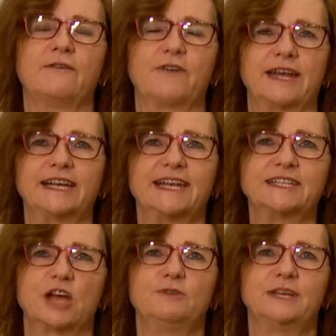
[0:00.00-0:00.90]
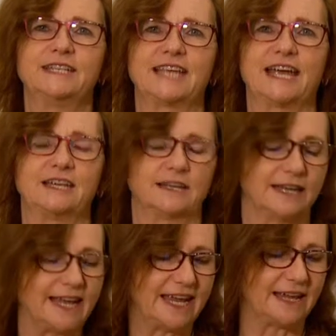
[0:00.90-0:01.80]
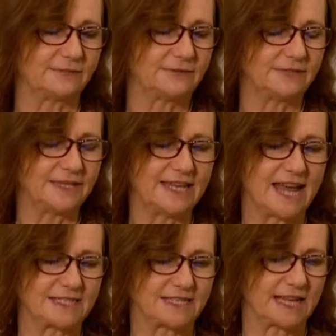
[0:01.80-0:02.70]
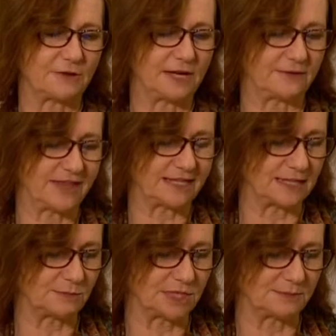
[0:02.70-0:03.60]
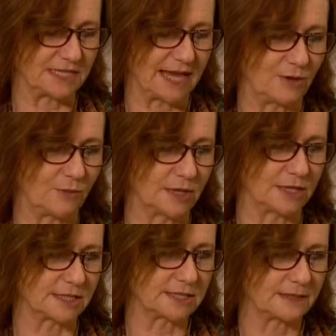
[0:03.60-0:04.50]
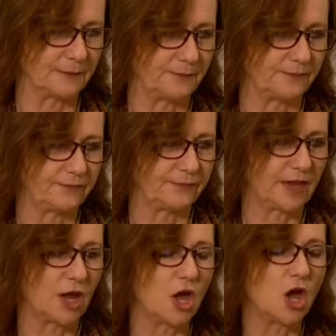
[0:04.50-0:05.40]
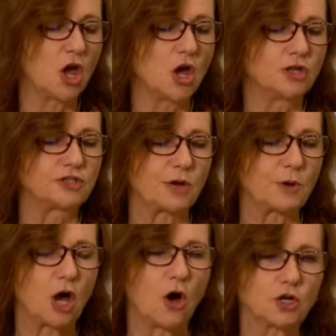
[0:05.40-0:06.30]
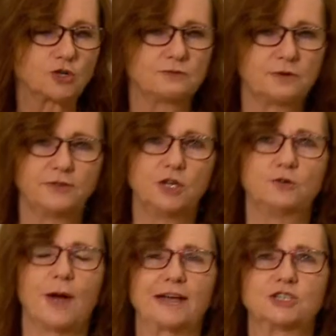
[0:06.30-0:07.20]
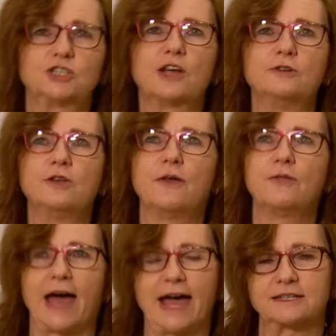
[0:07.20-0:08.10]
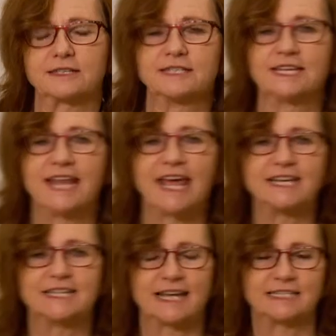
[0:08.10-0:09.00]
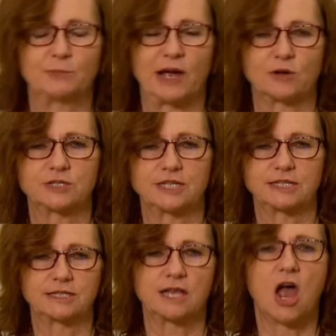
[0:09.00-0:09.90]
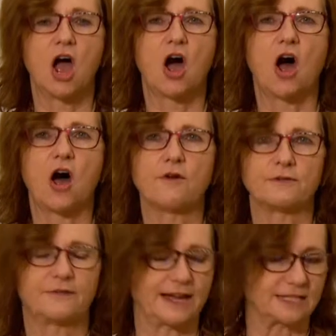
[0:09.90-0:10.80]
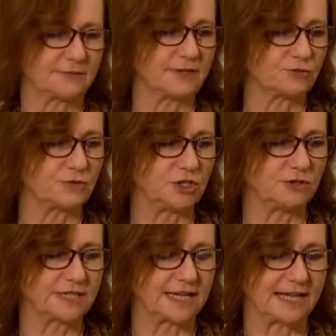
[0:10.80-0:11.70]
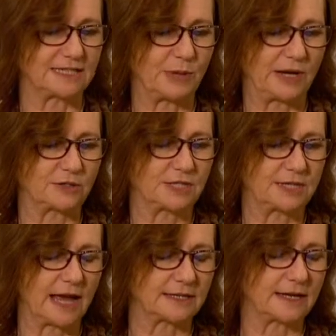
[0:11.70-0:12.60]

that it is only taken if necessary, if their symptoms get worse. So a Cochrane review has shown that delayed antibiotics are effective at reducing antibiotic